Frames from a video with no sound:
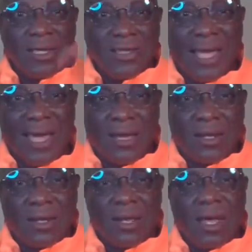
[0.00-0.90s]
Yet,
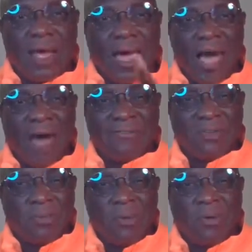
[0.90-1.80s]

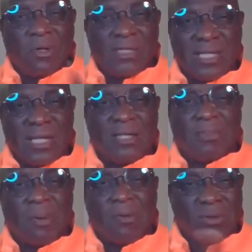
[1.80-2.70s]
after upon seeing
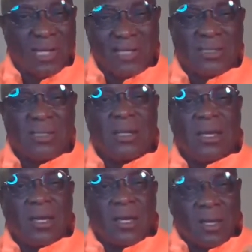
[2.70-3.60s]
the police
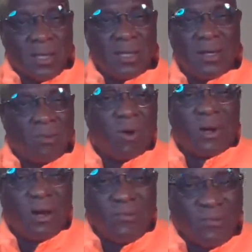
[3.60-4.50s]
kill
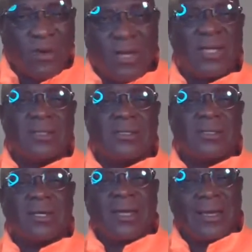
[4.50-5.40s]
one of her friends,